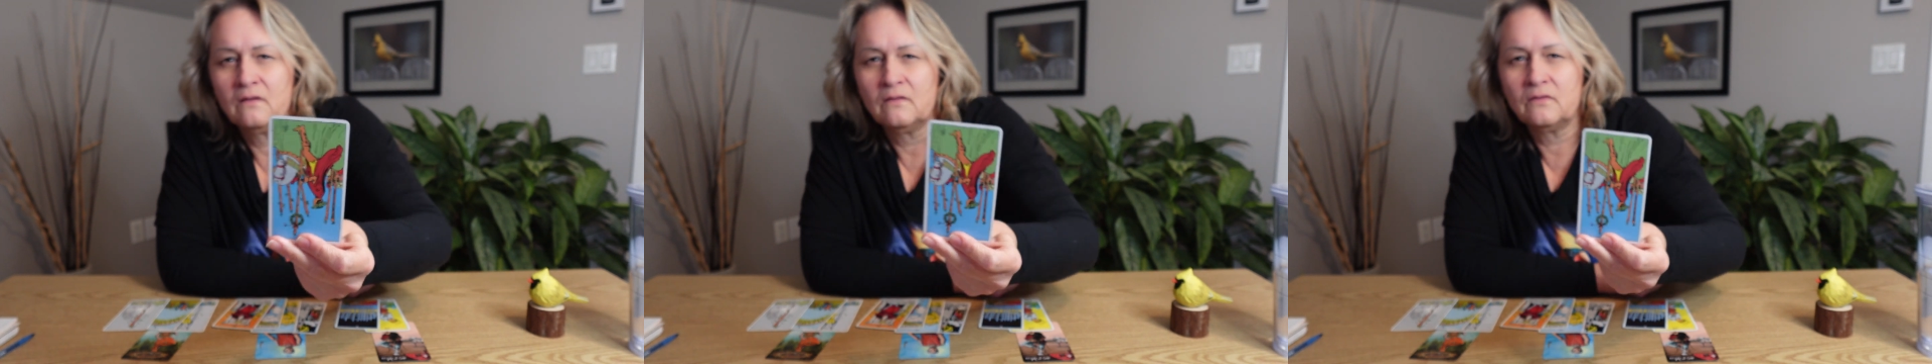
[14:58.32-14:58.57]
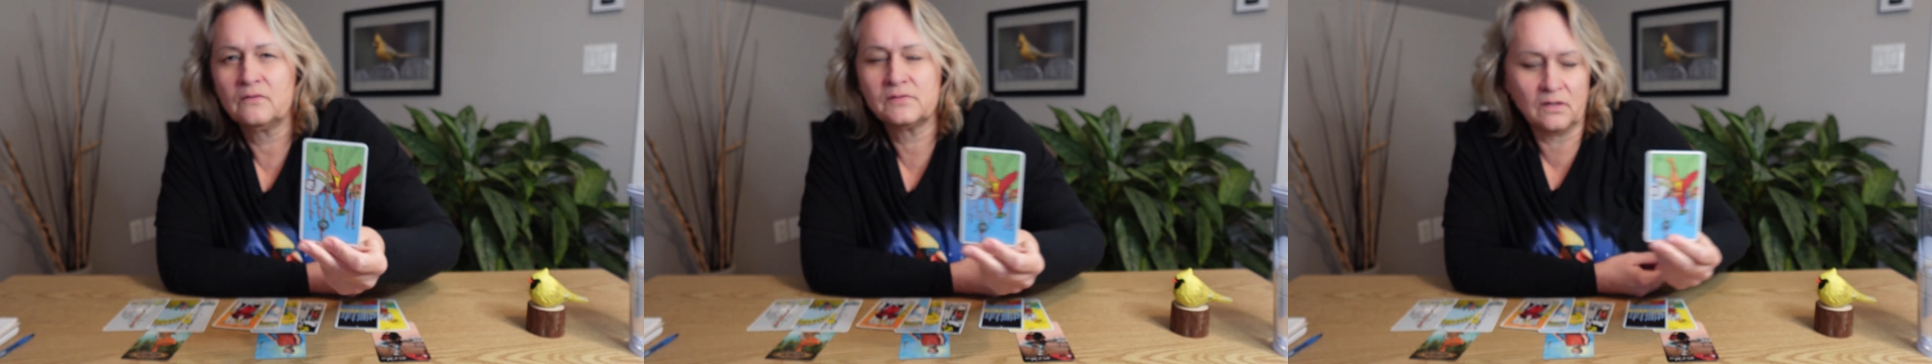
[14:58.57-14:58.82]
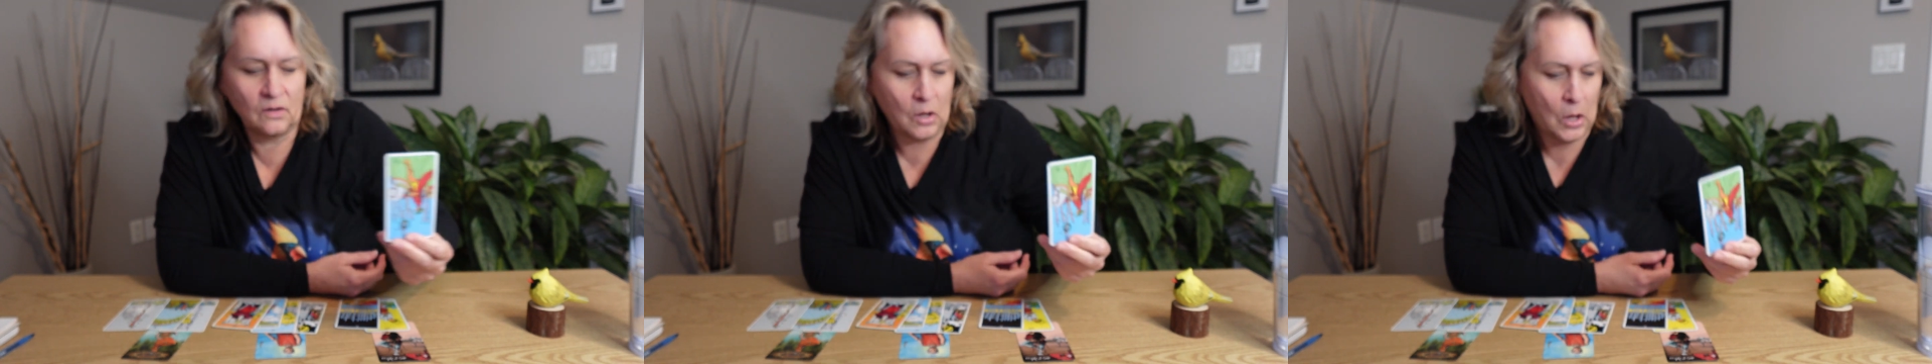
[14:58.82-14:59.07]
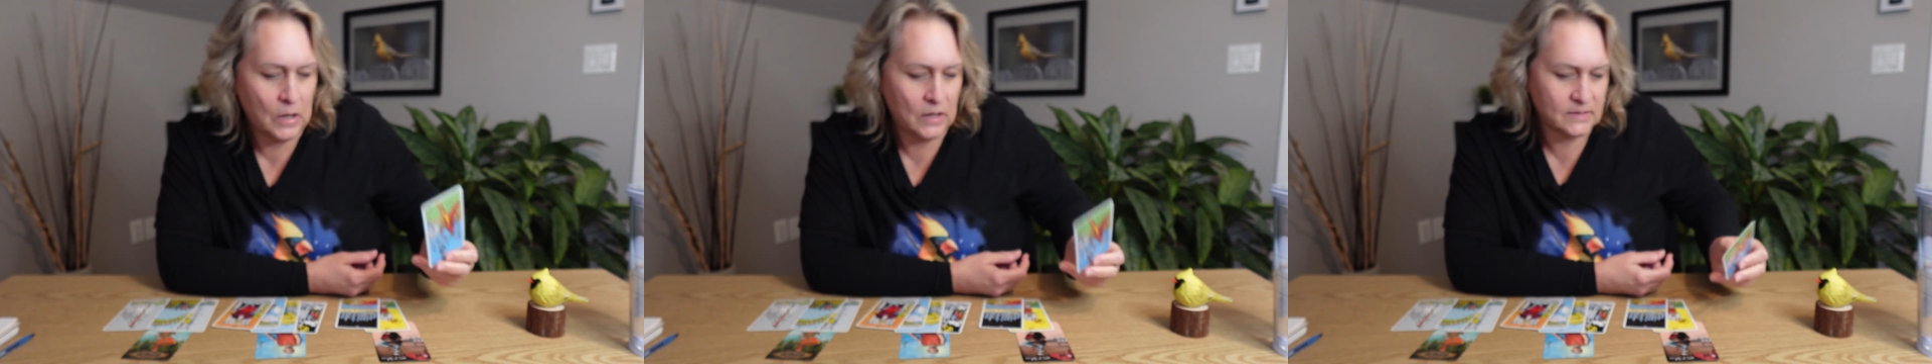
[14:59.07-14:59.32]
There's a
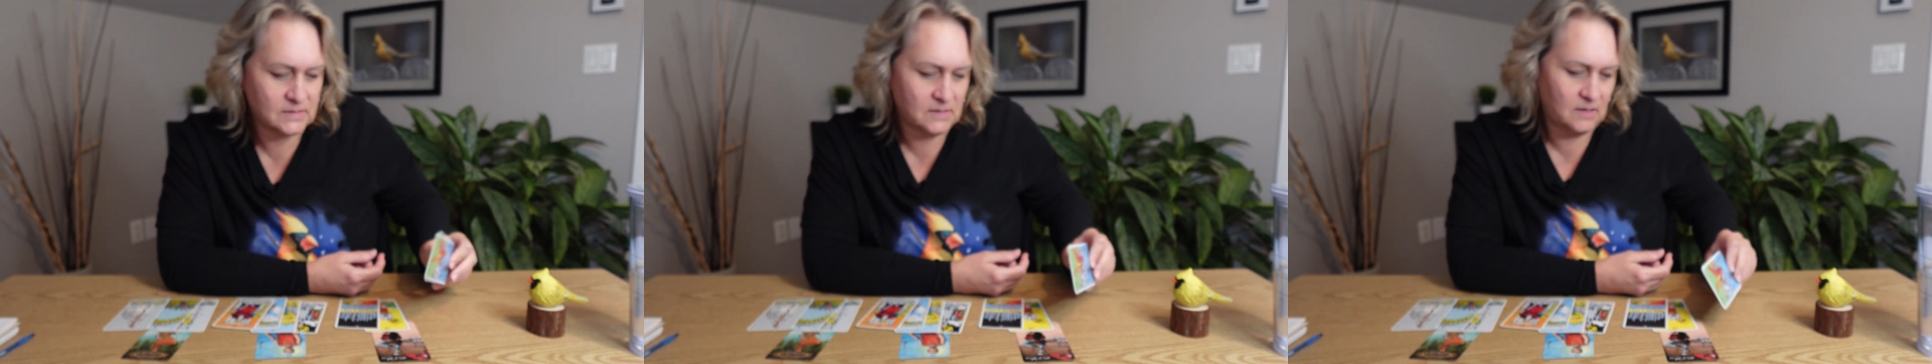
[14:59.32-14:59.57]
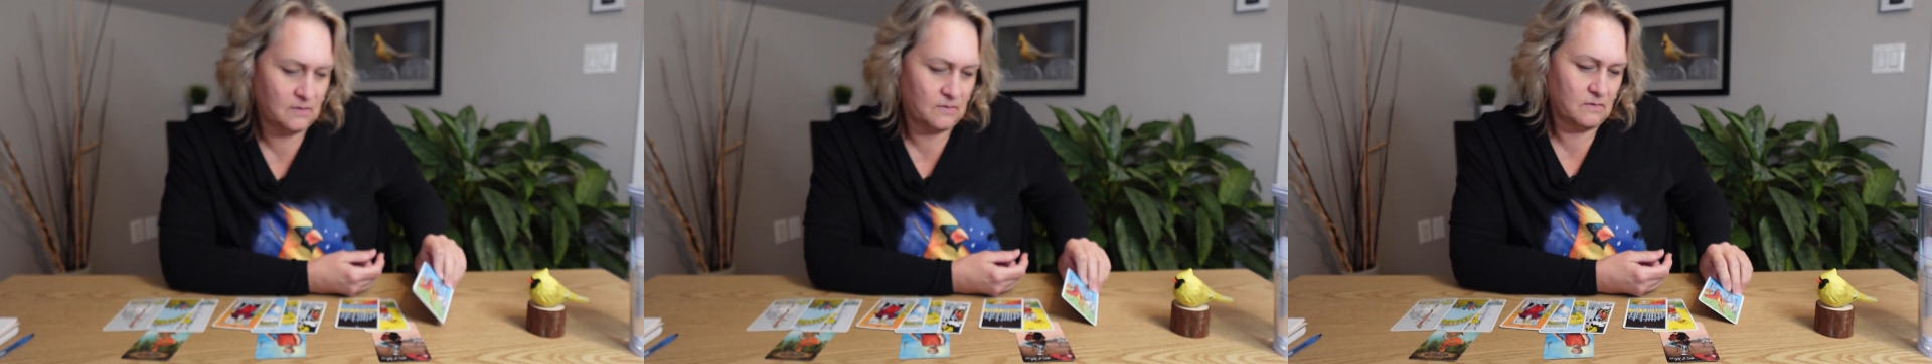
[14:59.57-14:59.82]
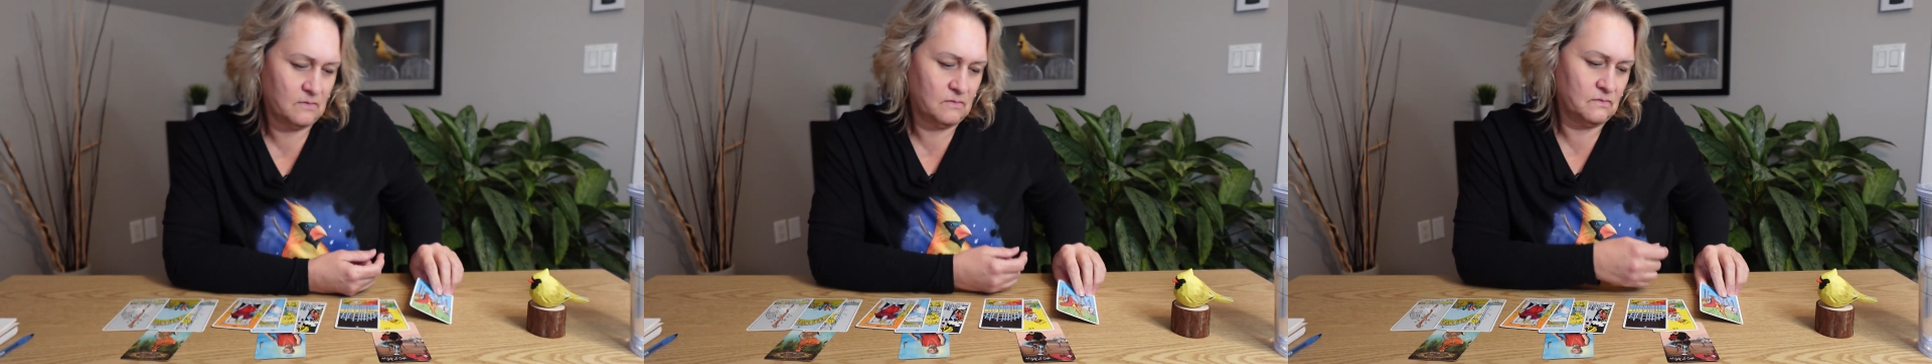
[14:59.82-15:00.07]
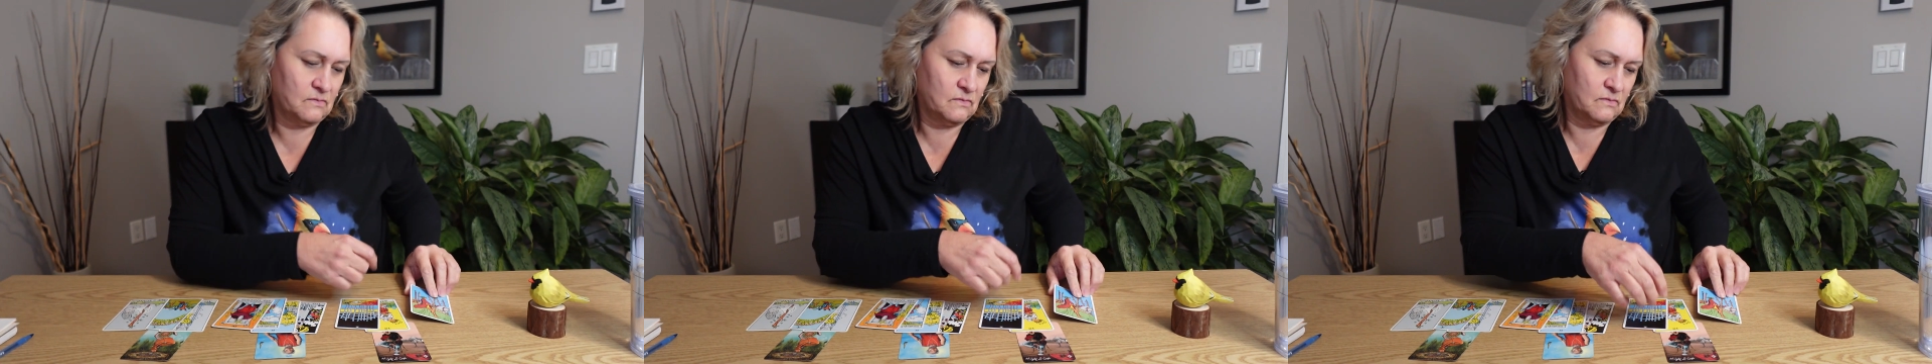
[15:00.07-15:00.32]
loss here,
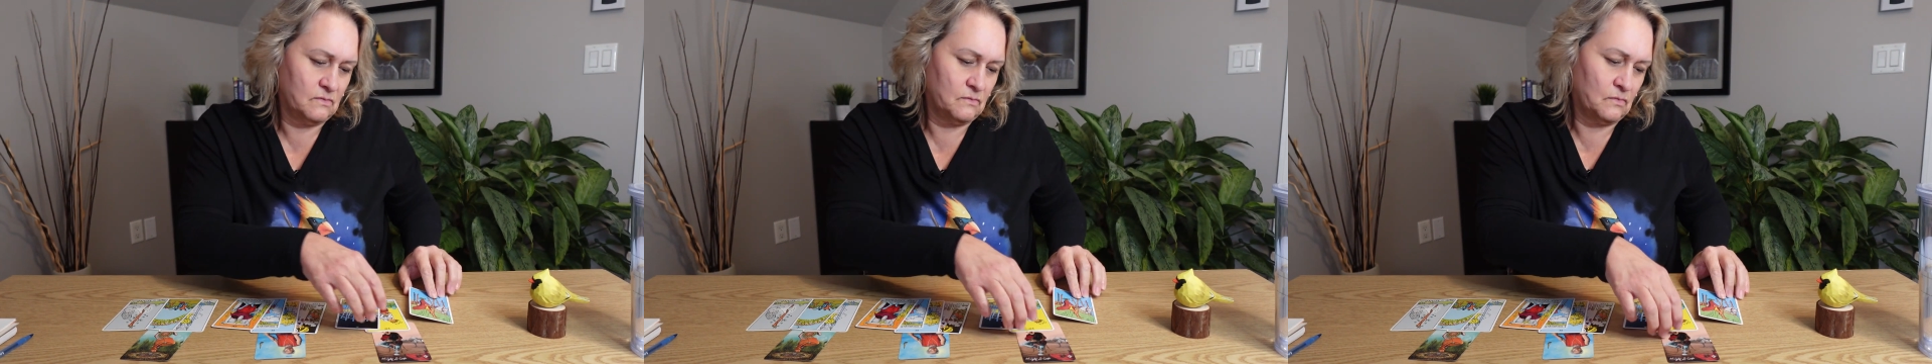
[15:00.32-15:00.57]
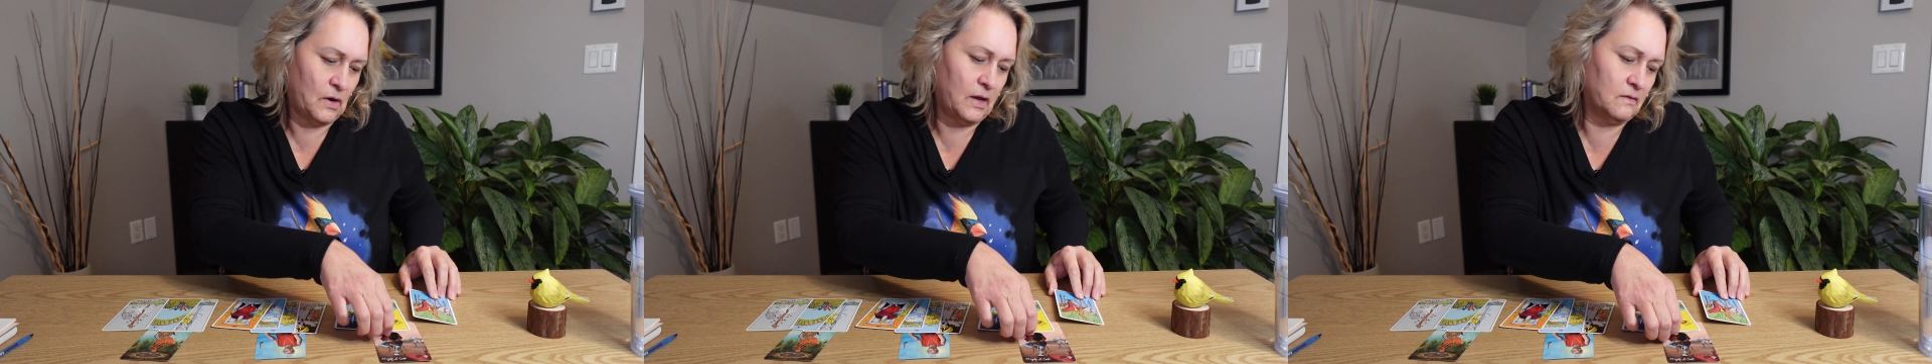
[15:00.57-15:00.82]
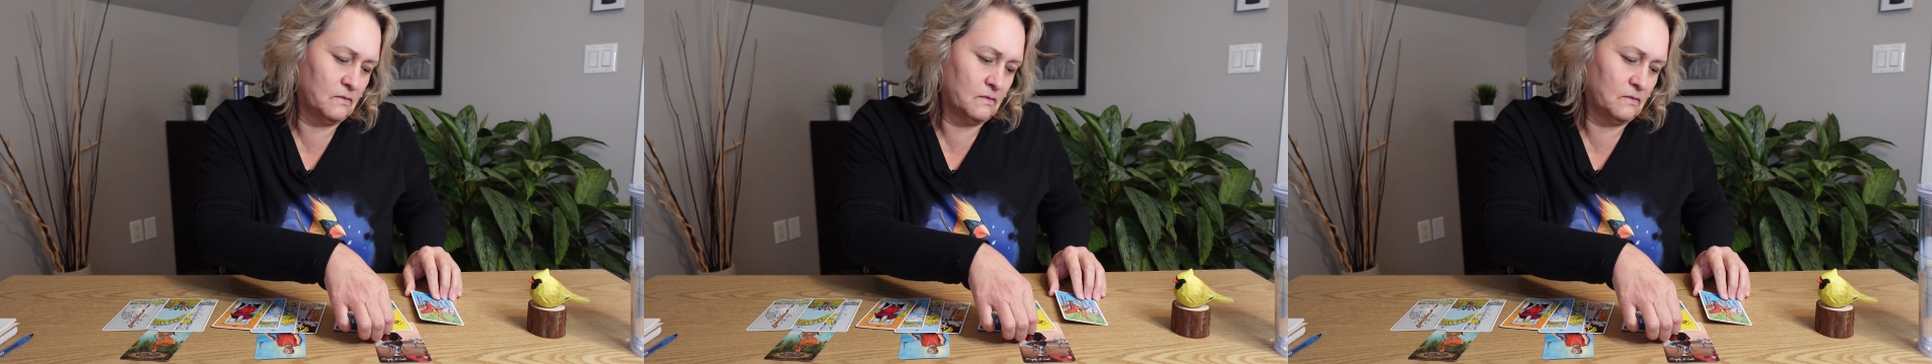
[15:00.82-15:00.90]
right?